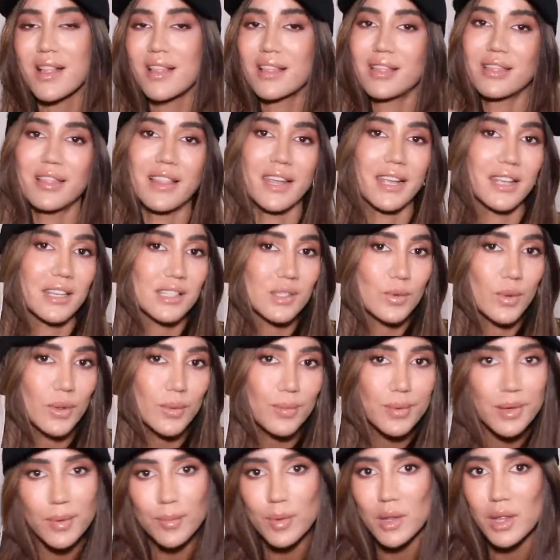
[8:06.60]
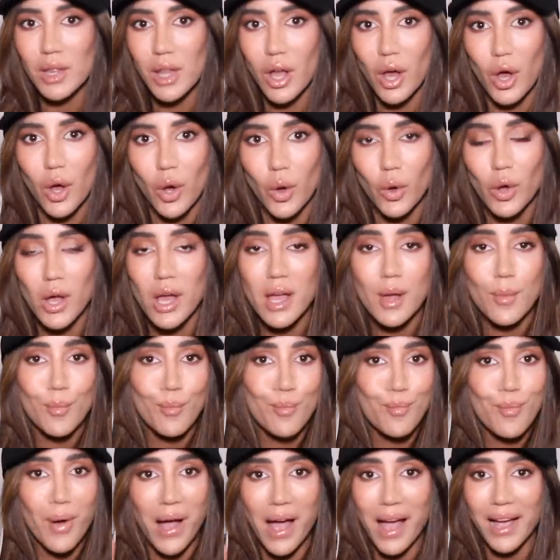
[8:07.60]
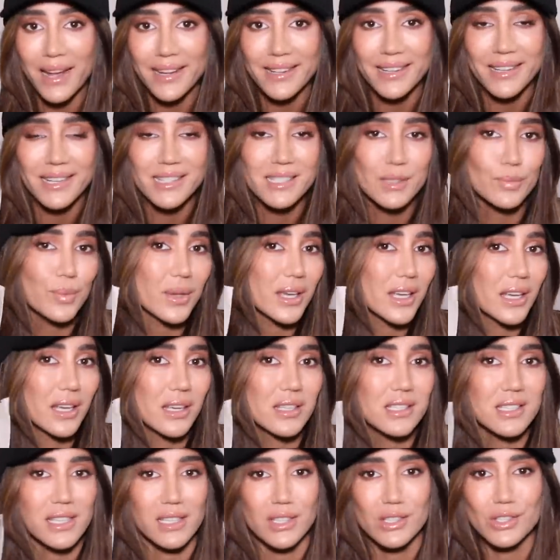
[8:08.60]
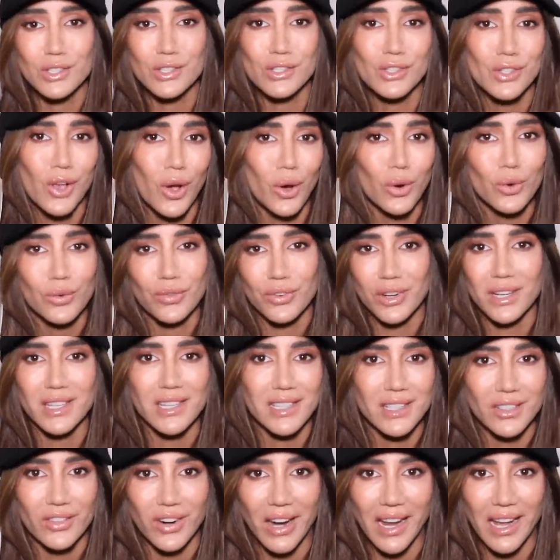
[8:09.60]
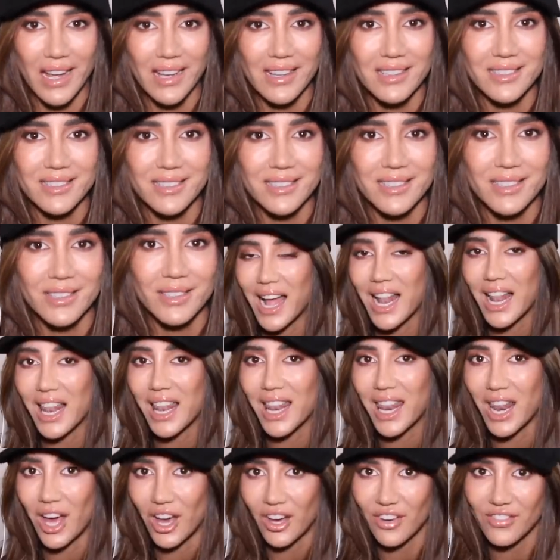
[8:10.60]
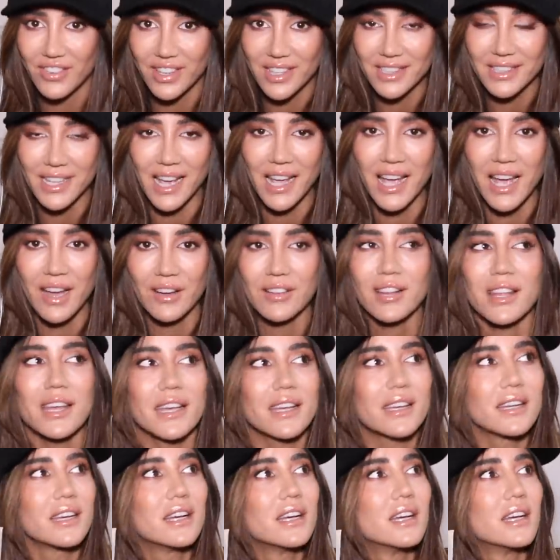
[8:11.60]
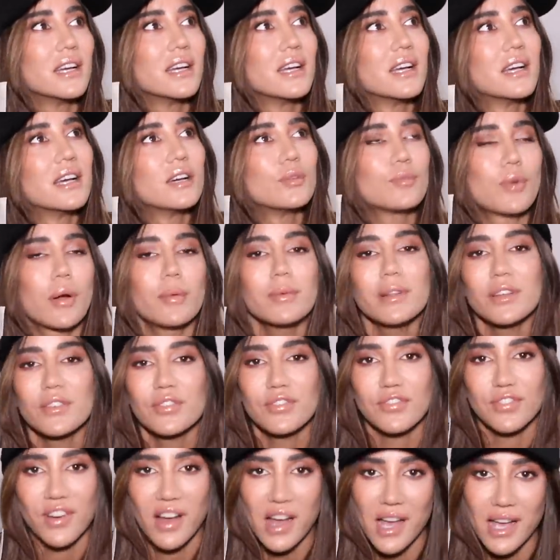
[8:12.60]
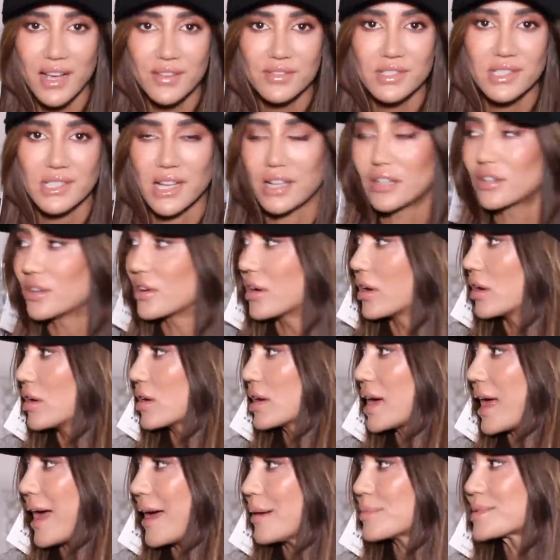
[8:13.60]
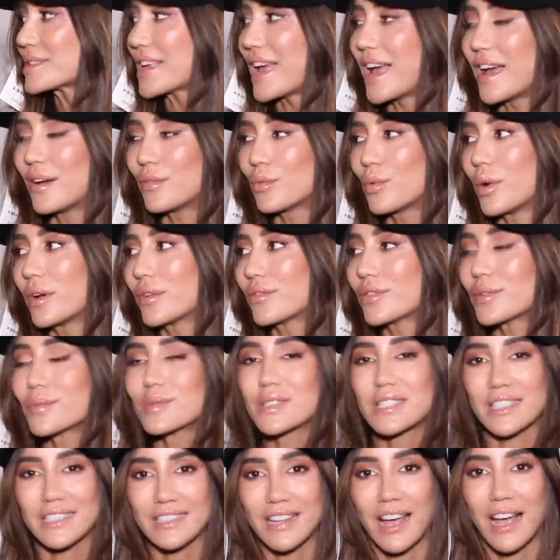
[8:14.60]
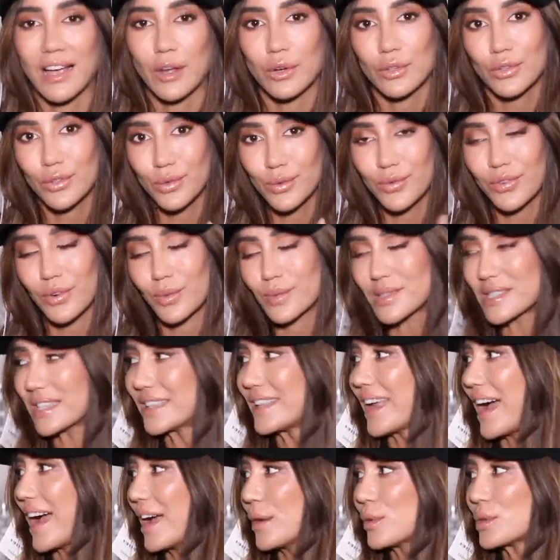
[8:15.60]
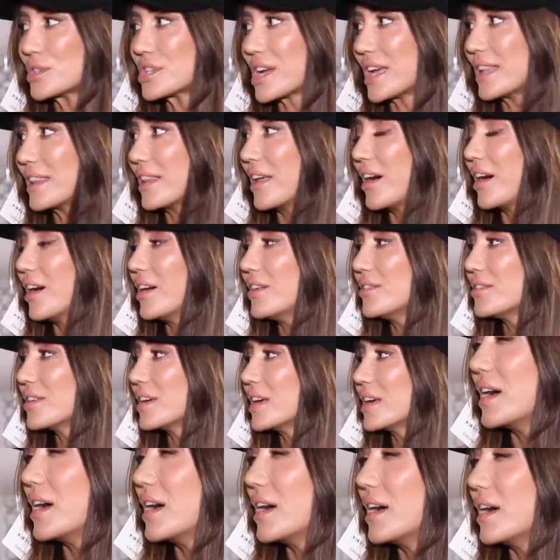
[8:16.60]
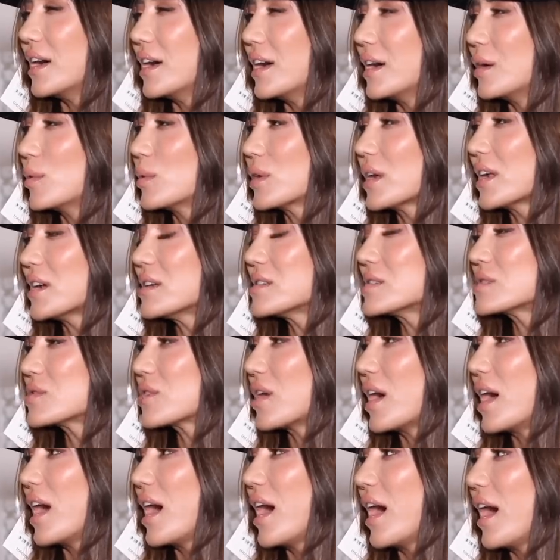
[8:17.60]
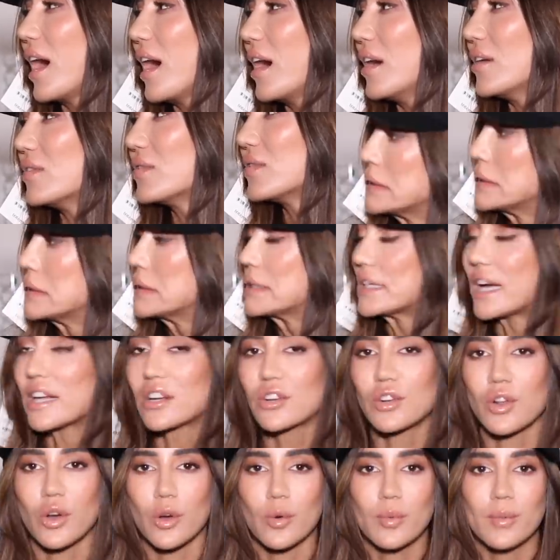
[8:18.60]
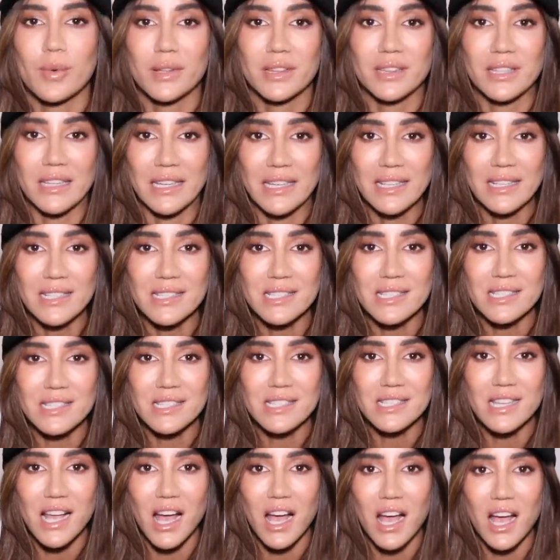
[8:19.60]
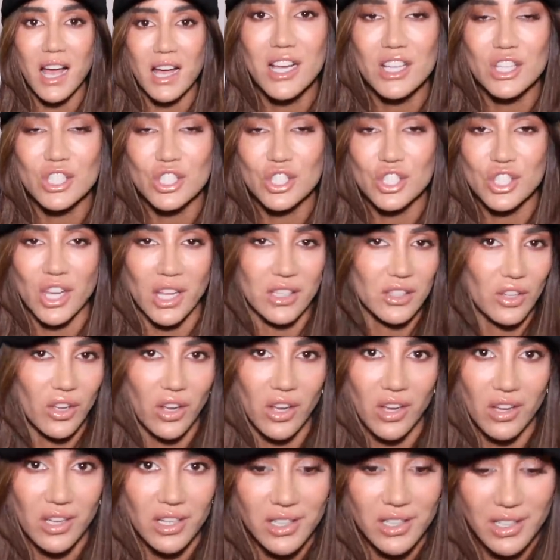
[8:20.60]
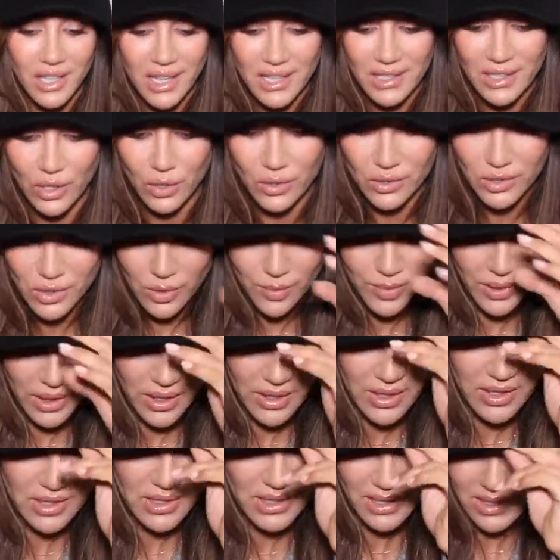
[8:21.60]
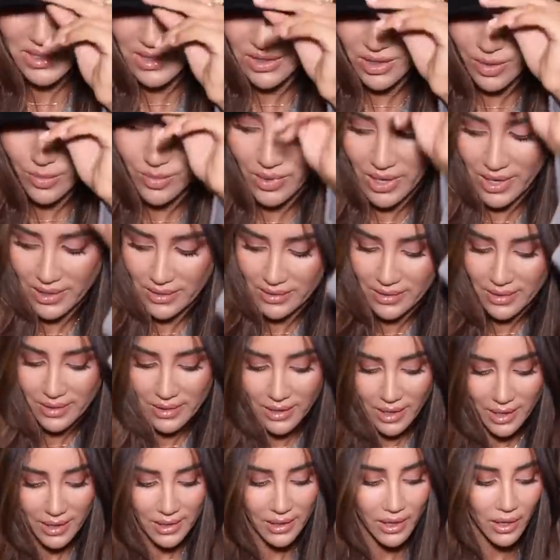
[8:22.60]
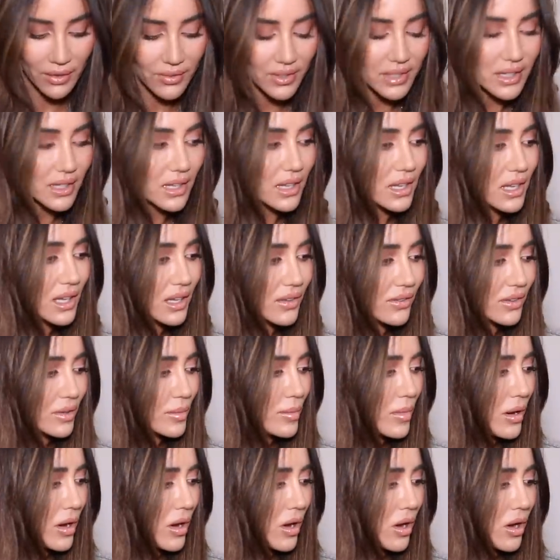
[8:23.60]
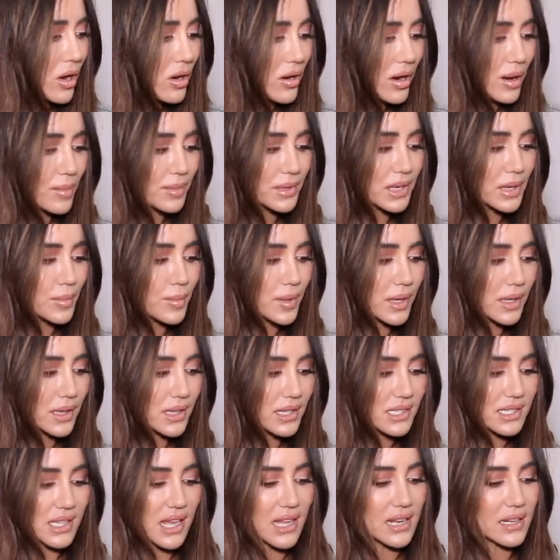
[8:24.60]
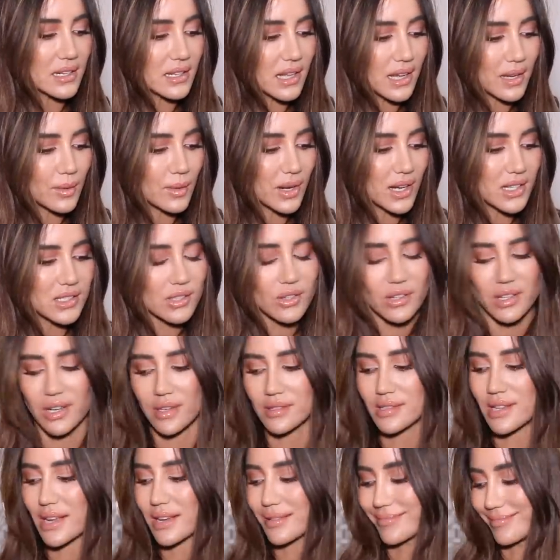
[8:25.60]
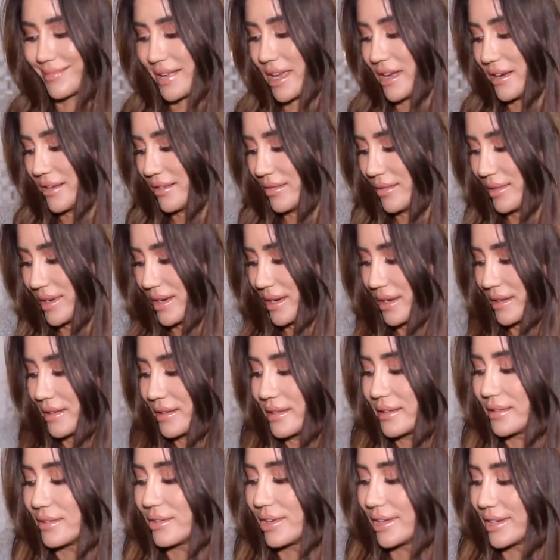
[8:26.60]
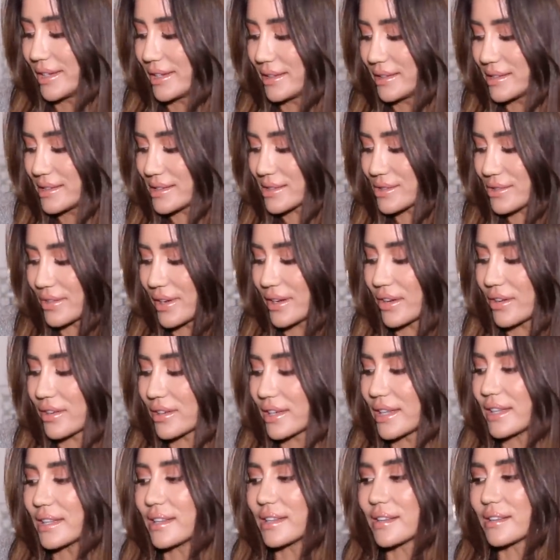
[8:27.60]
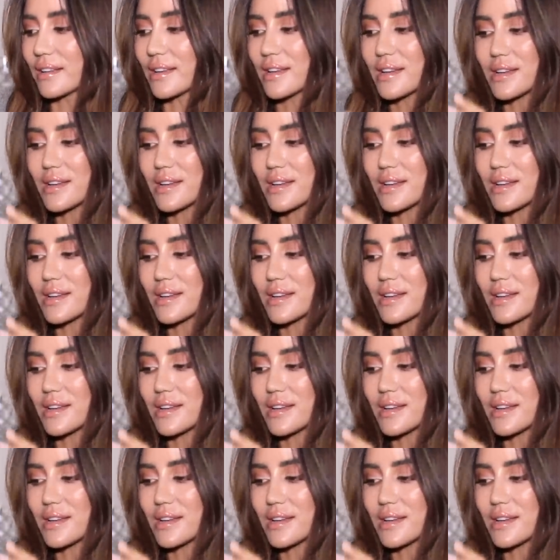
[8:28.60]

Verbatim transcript: Links will be below. Buy this because it's so freaking great. Love it. I have like probably 5 Saint Laurent cups. I have one from Setai or 2 from Setai, which I love. What else do I have? I don't know, but this, j'adore. And also because it's not branded, I love it even more. I'm keeping this. And like when I saw it, I was like, I don't know what I did. Do I need this? Do I not need it?